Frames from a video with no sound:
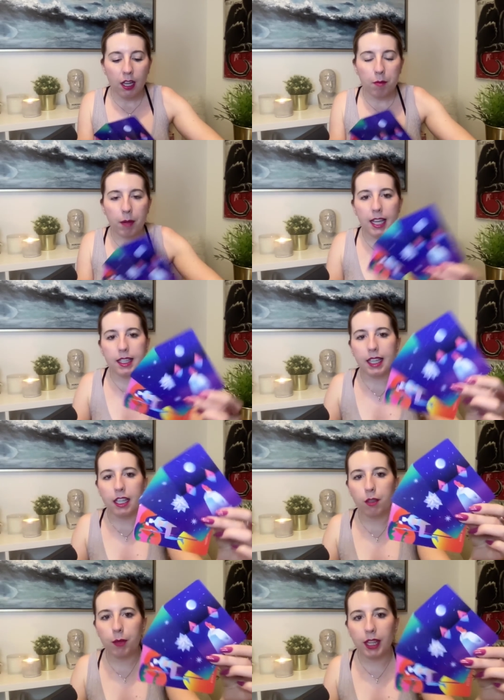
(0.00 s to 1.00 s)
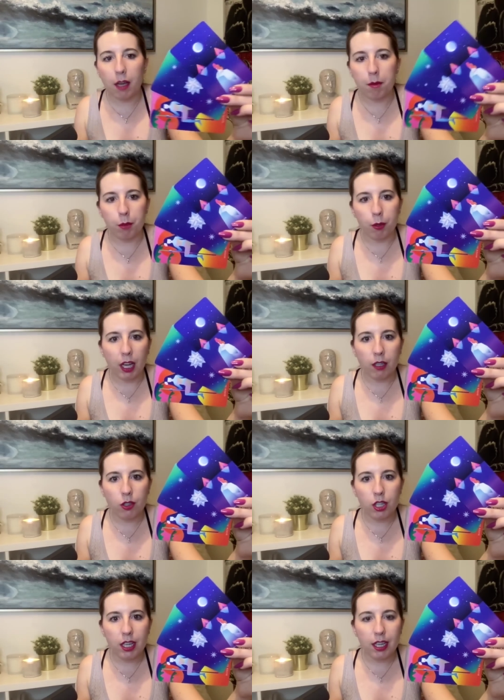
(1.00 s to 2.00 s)
my sense with that moon
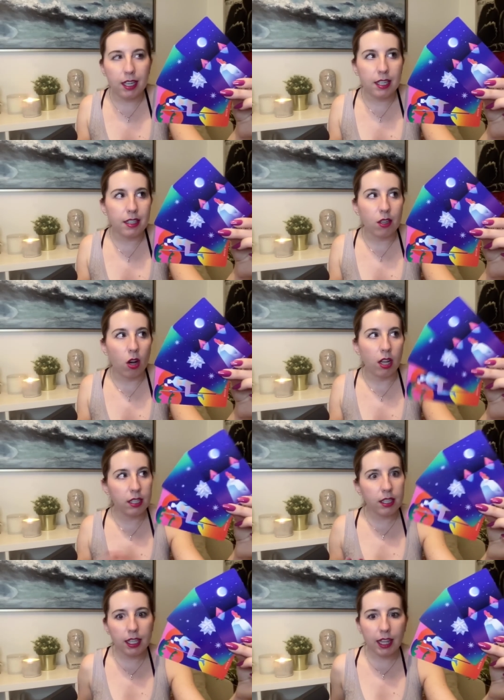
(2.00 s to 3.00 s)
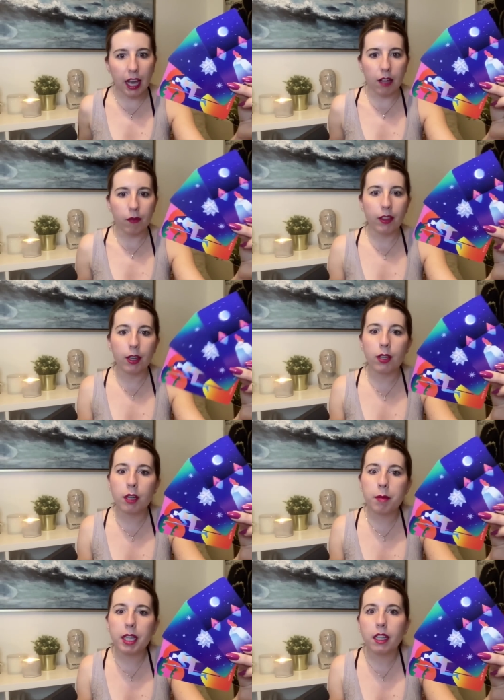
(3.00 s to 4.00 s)
energy is honestly that they're
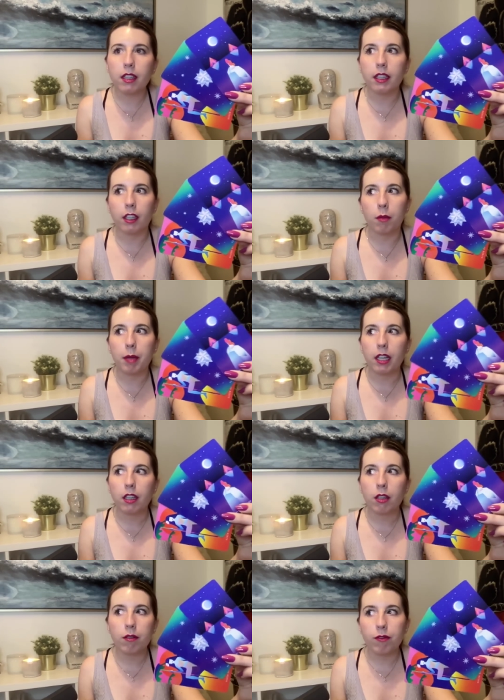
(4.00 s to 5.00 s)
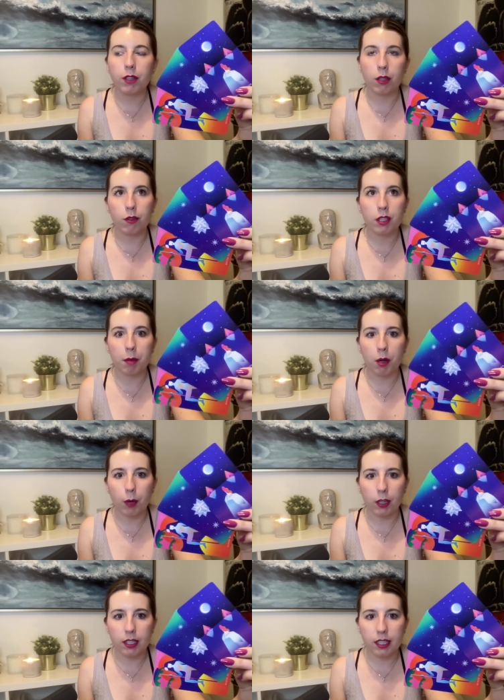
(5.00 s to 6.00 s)
going to be like a little bit confused about
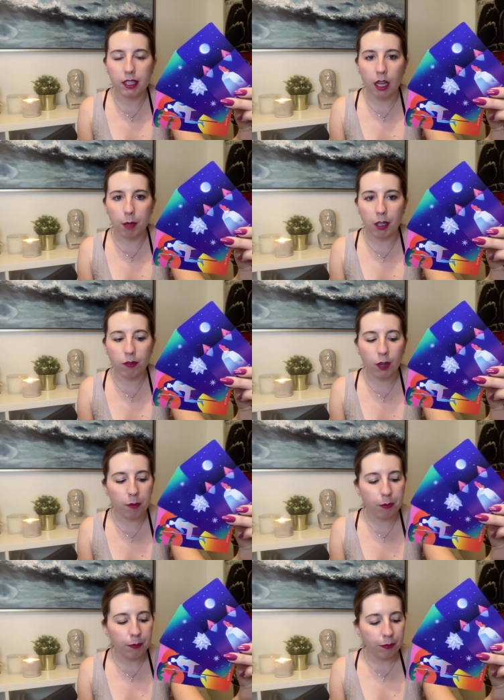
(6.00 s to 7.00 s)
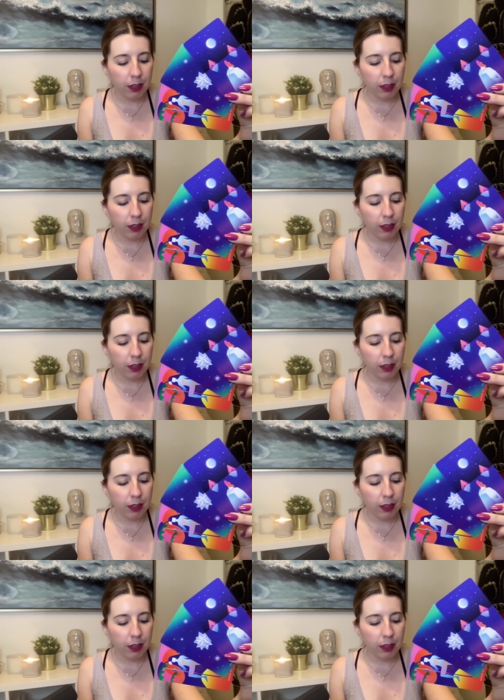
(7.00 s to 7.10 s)
where this is coming from.